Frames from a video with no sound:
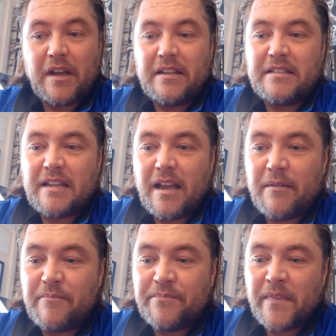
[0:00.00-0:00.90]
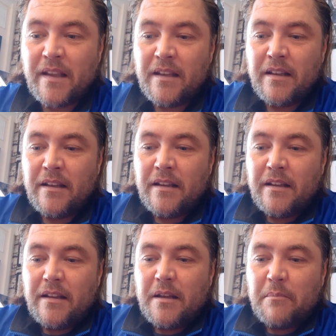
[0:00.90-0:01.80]
and
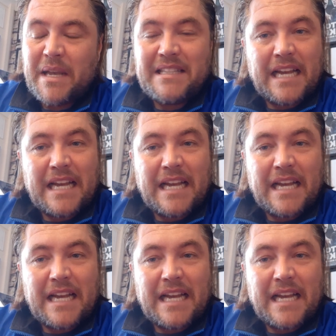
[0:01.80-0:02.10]
Big